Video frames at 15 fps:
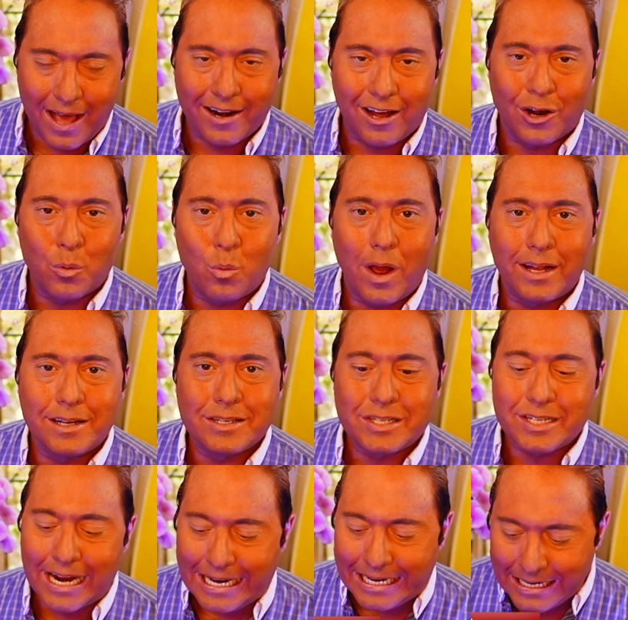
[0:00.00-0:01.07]
Then
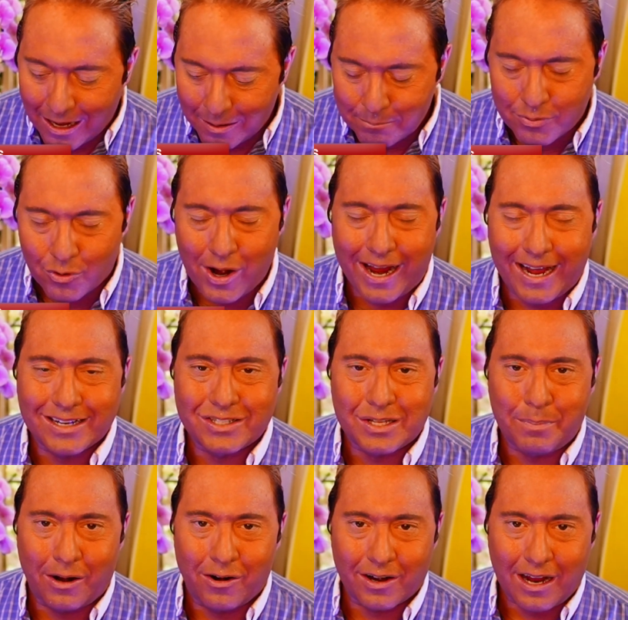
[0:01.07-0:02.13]
on Wednesday, Yum
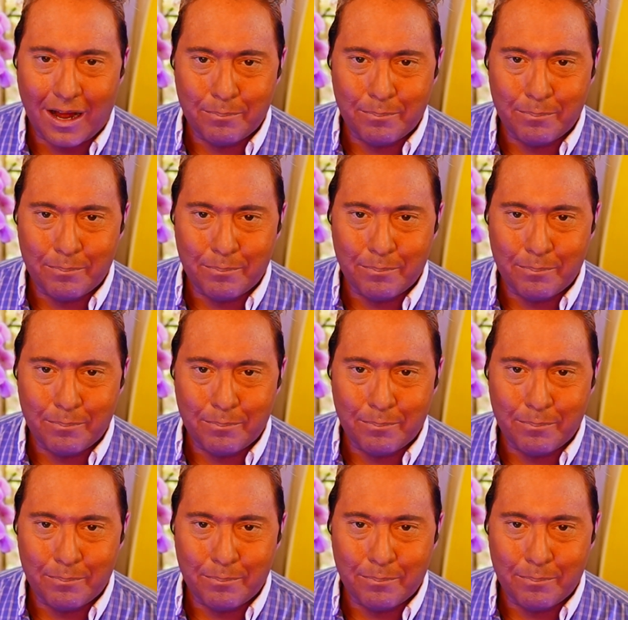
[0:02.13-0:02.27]
Brands,